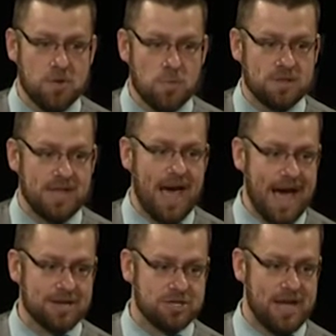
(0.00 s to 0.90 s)
with the
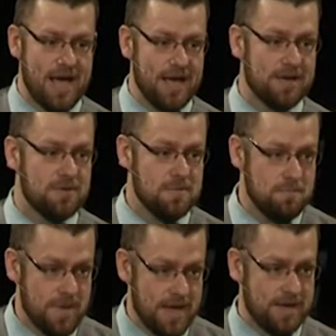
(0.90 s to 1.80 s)
hashtag
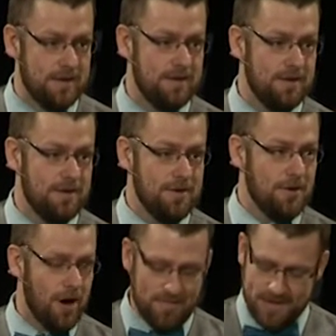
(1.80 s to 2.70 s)
me
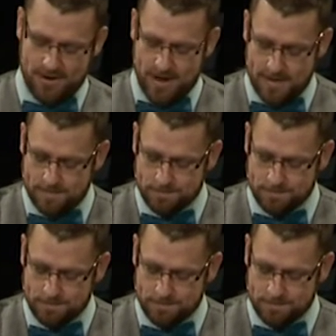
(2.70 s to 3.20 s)
on the internet.